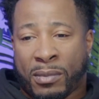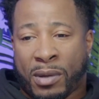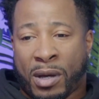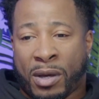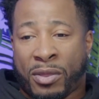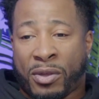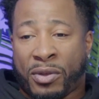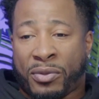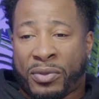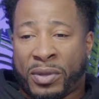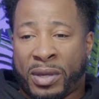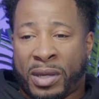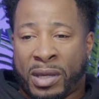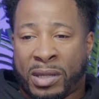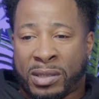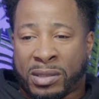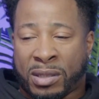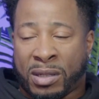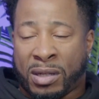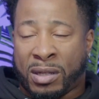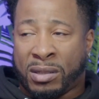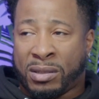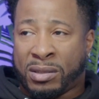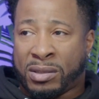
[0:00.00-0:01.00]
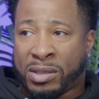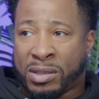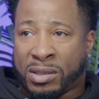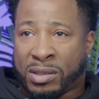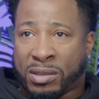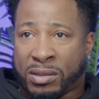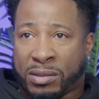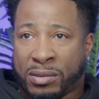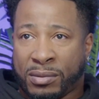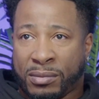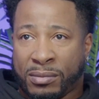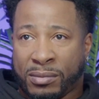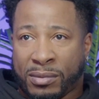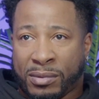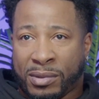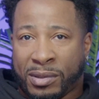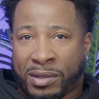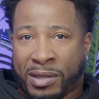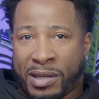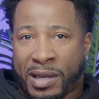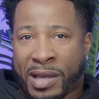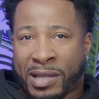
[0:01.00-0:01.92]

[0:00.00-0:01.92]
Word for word: other things and just uh,